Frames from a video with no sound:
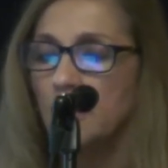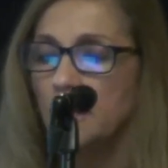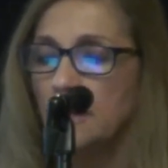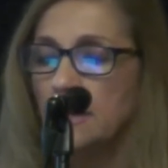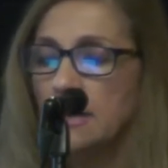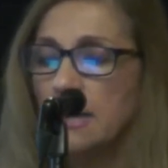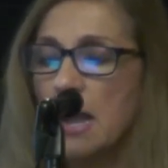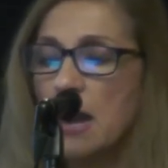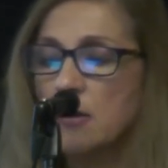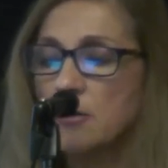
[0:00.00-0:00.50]

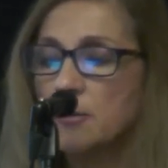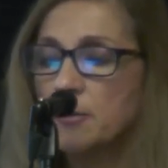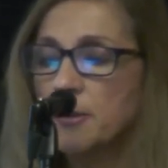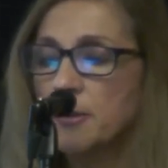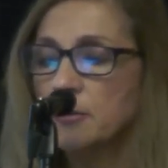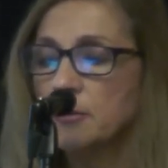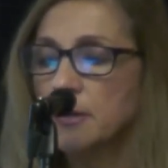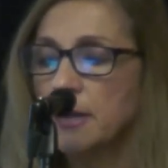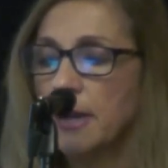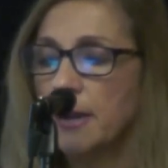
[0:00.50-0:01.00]
And
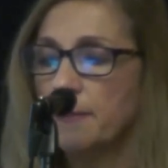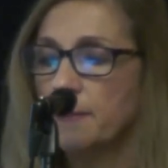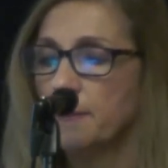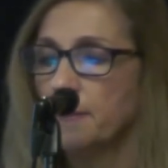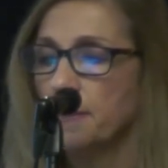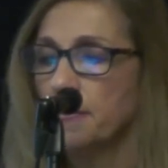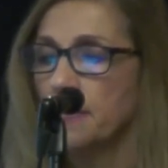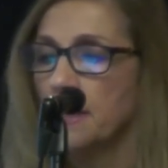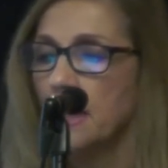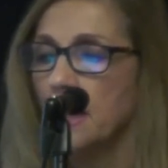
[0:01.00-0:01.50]
accountability.
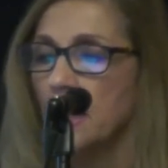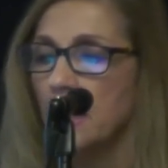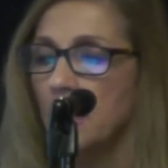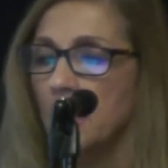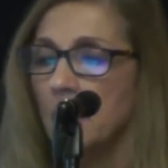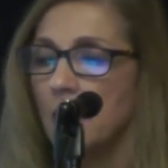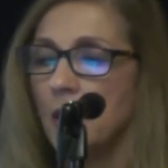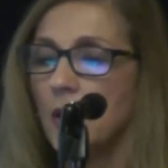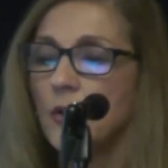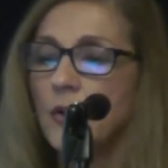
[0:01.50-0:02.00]

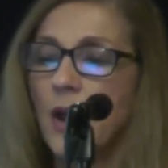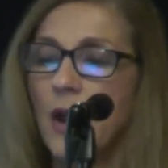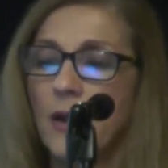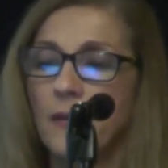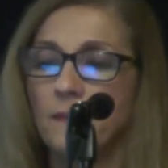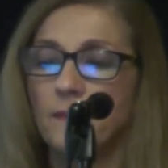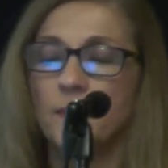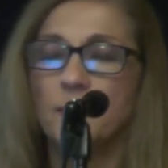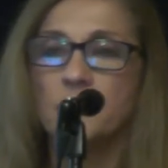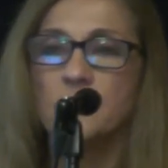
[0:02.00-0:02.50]

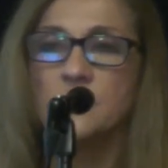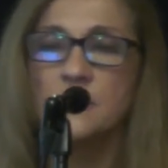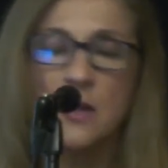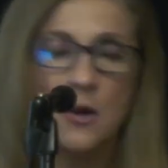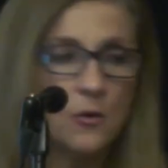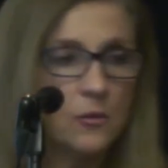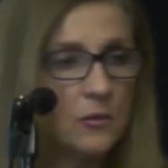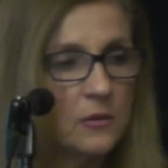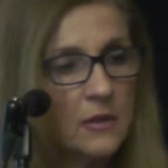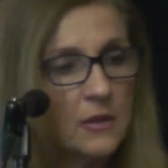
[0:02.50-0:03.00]
Okay,
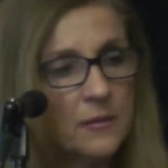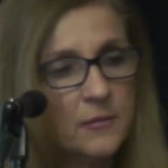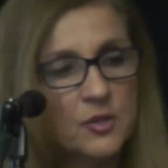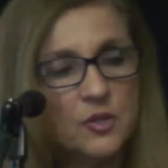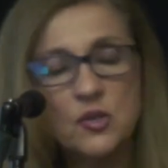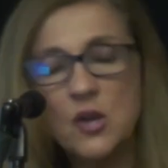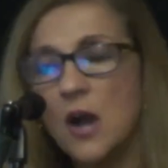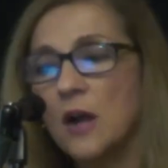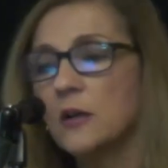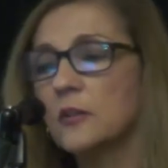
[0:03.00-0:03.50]
so let me
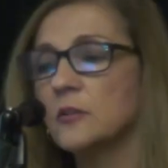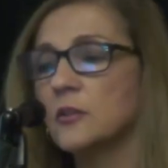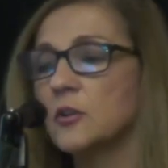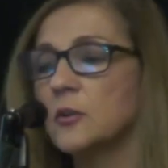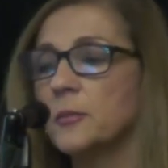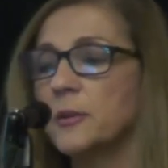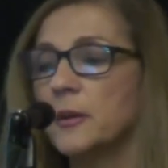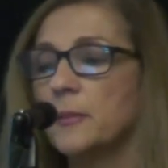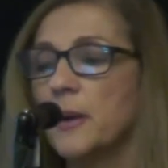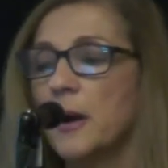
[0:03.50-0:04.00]
talk a
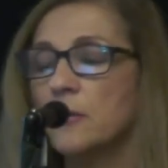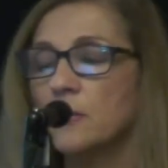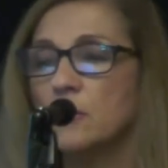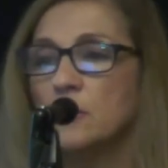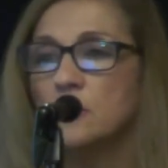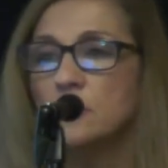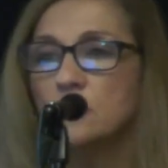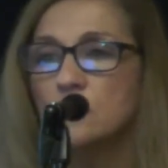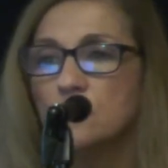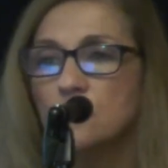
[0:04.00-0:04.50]
little bit about
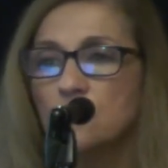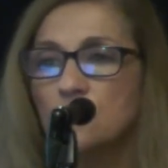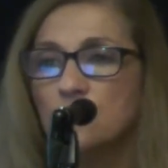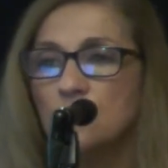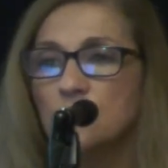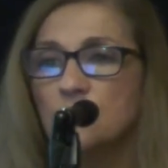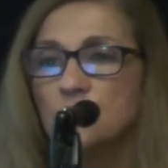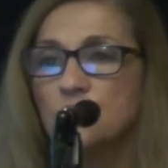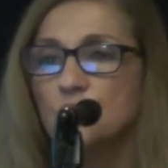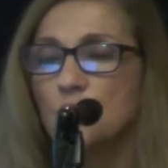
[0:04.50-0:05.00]

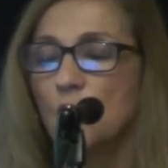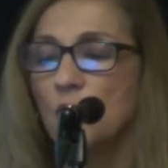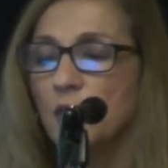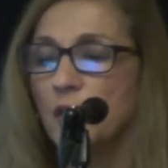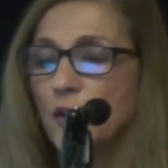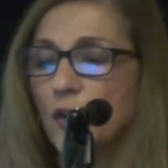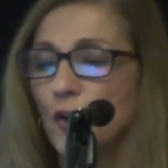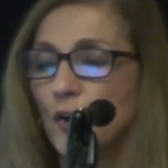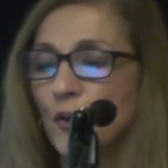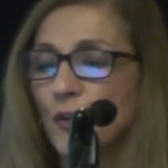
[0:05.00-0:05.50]

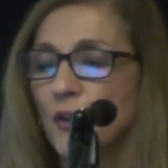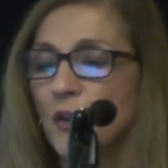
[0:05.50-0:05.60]
starting early.